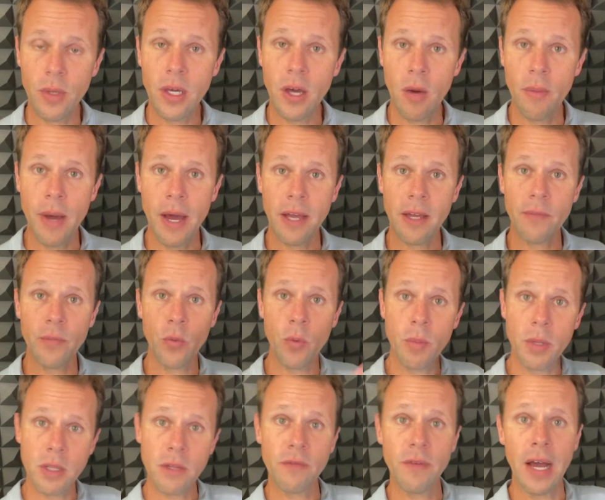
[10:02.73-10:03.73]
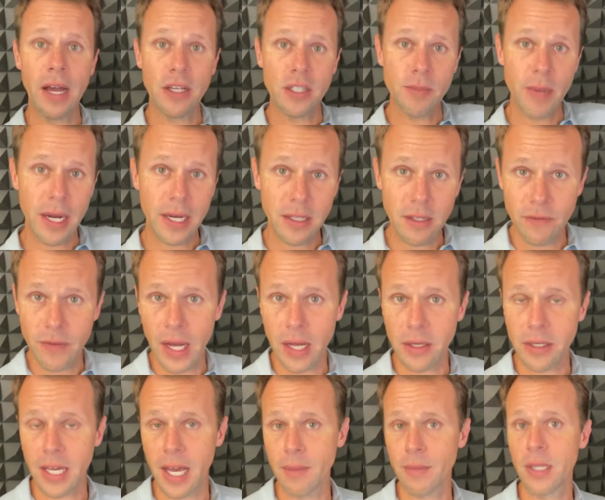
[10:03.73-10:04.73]
we go back, we put the files back in the
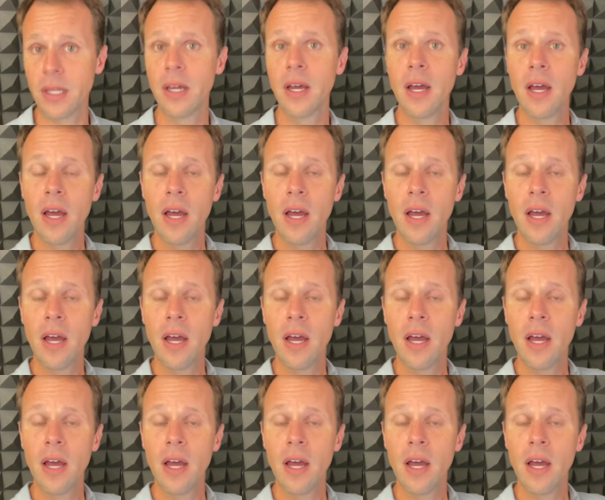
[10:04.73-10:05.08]
file cabinet